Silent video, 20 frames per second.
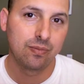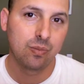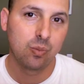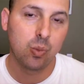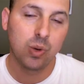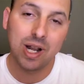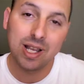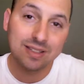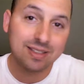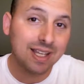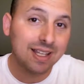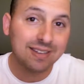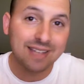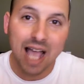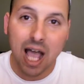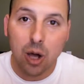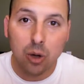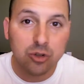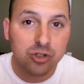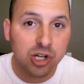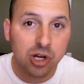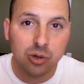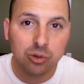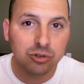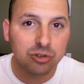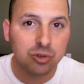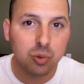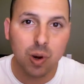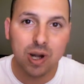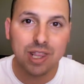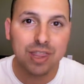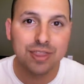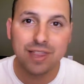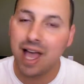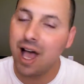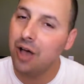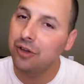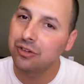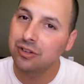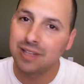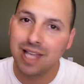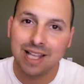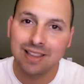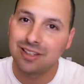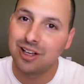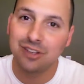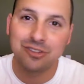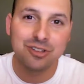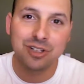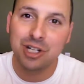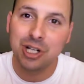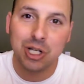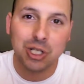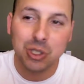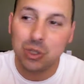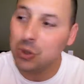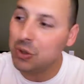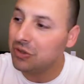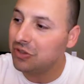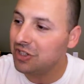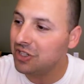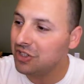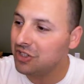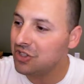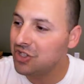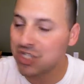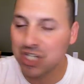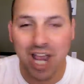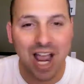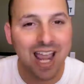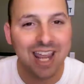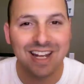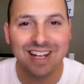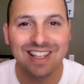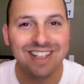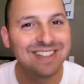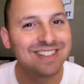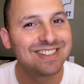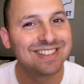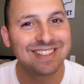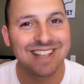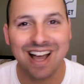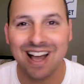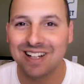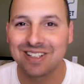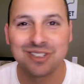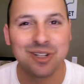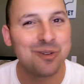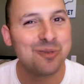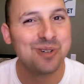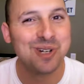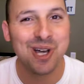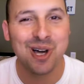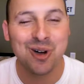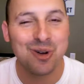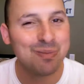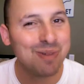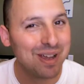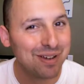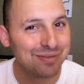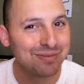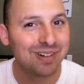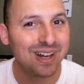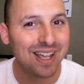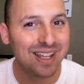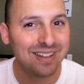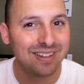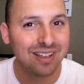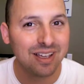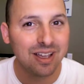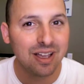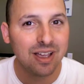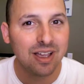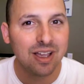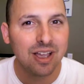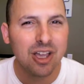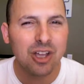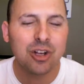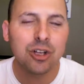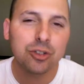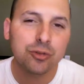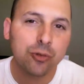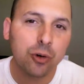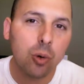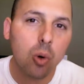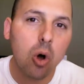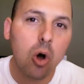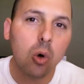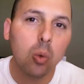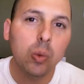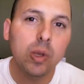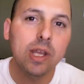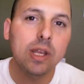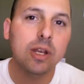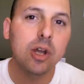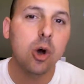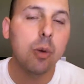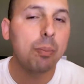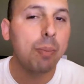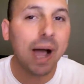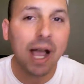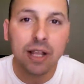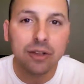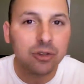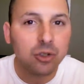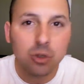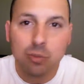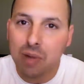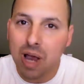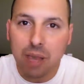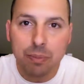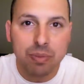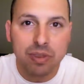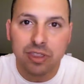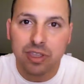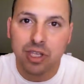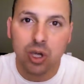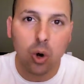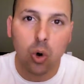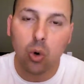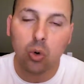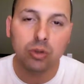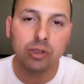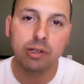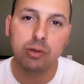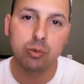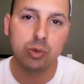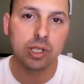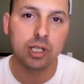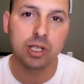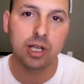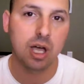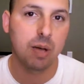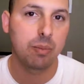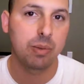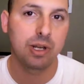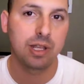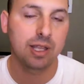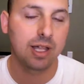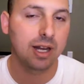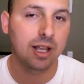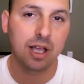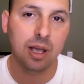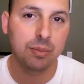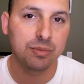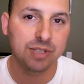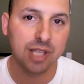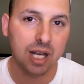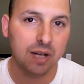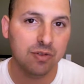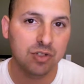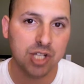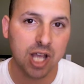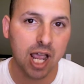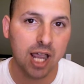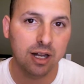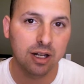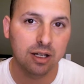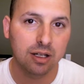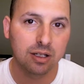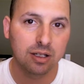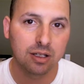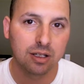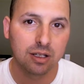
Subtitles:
When I say Dow Jones 20,000, that doesn't include these Chinese stocks. Oh no, my friend. Because for all we know, Baidu might be the only real company that comes out of China.